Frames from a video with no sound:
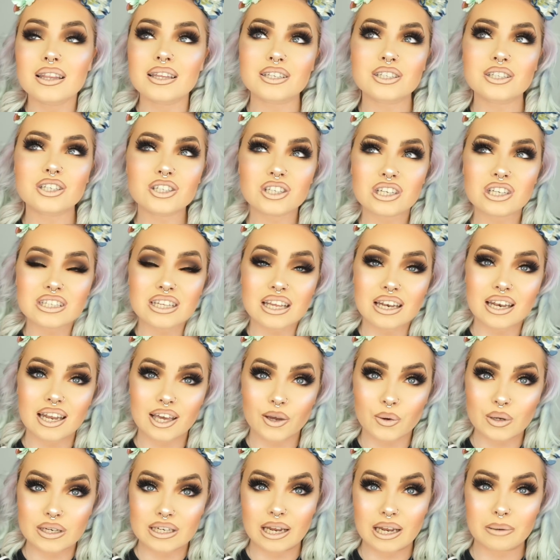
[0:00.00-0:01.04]
This is just a
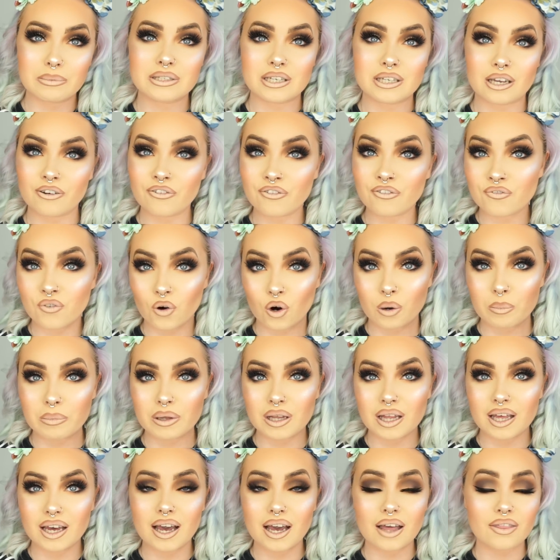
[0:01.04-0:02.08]
liquid lipstick
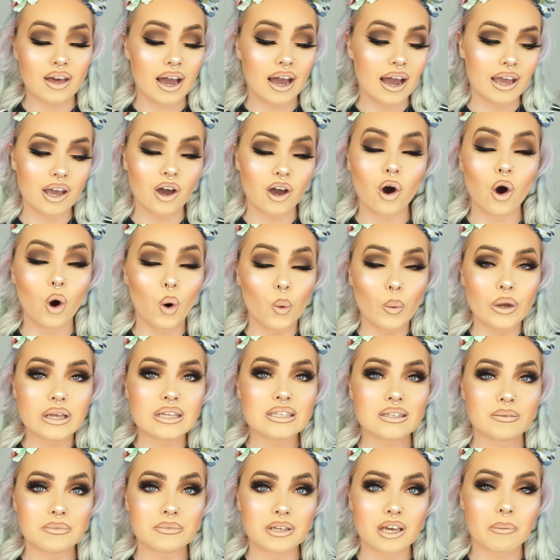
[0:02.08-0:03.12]
formula that I always
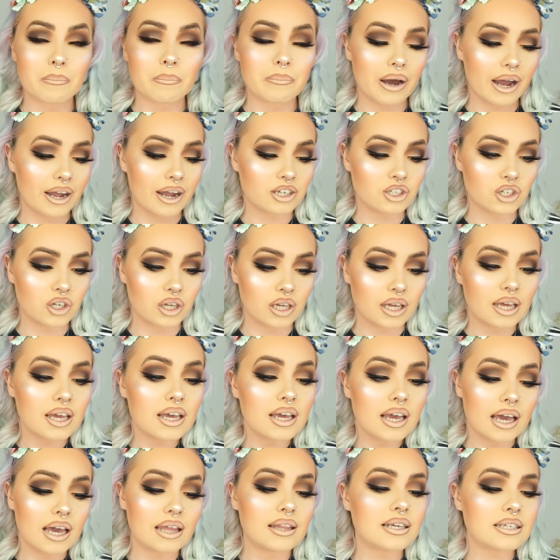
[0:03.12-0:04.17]
seem to come back to,
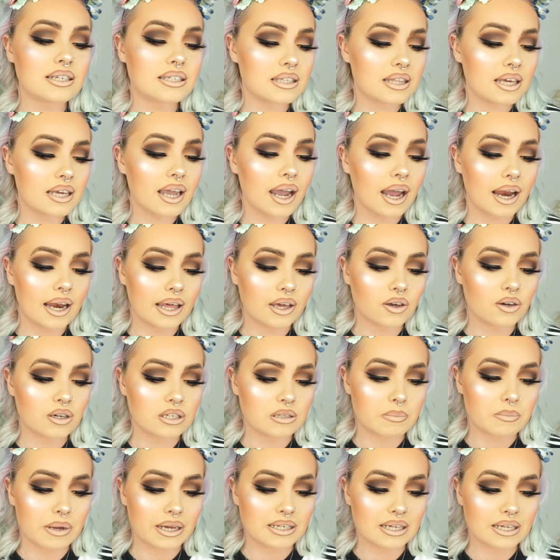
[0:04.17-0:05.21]
and this is the Kylie
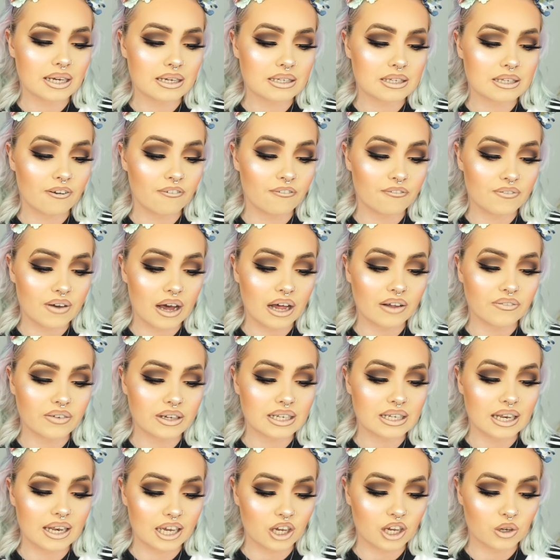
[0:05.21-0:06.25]
Cosmetics
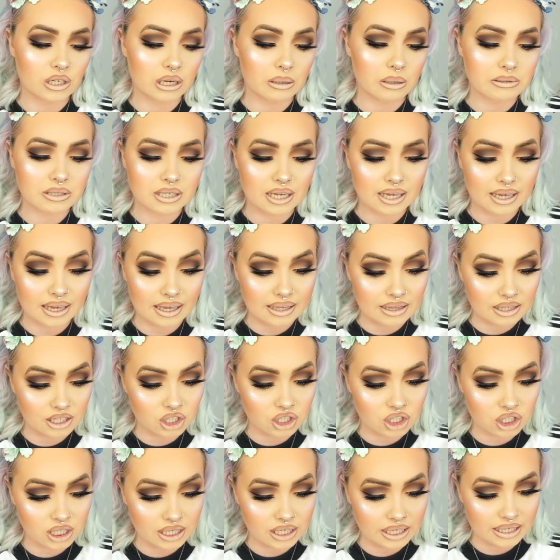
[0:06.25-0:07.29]
Velvet Liquid Lipstick in the
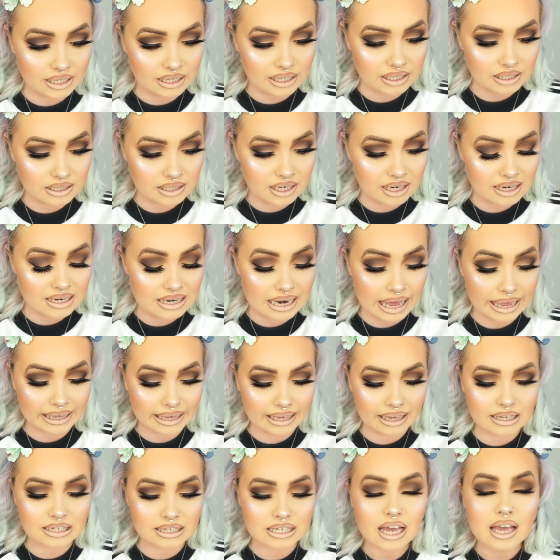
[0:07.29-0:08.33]
shade
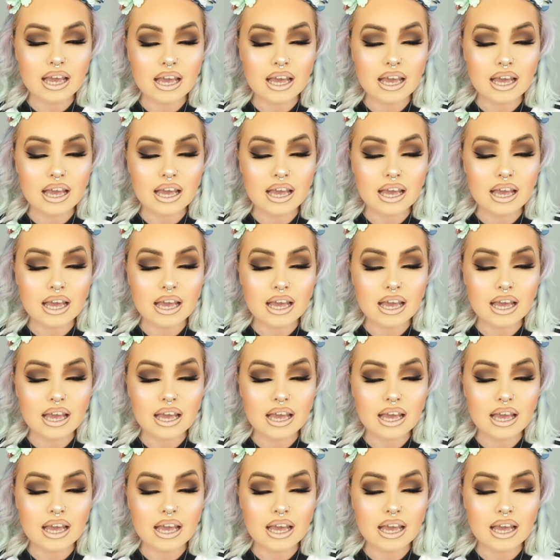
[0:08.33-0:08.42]
Naked.